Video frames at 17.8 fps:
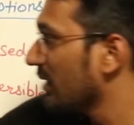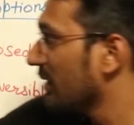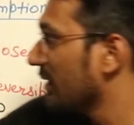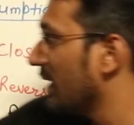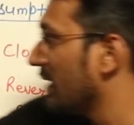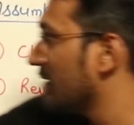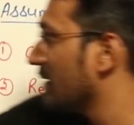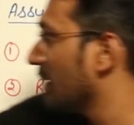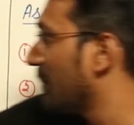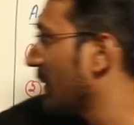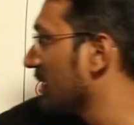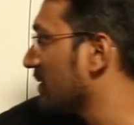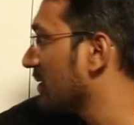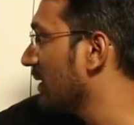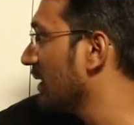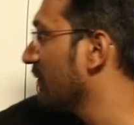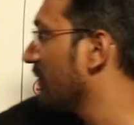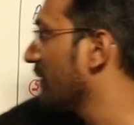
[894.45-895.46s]
there is a
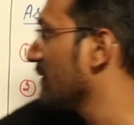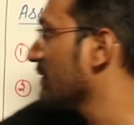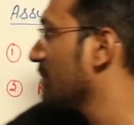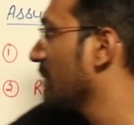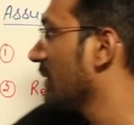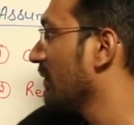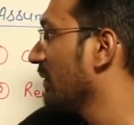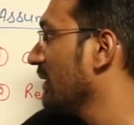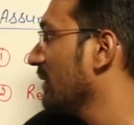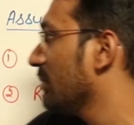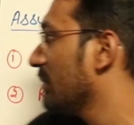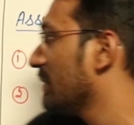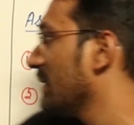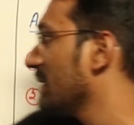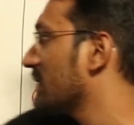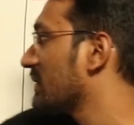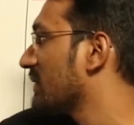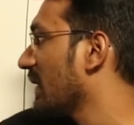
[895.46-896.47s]
pressure difference between these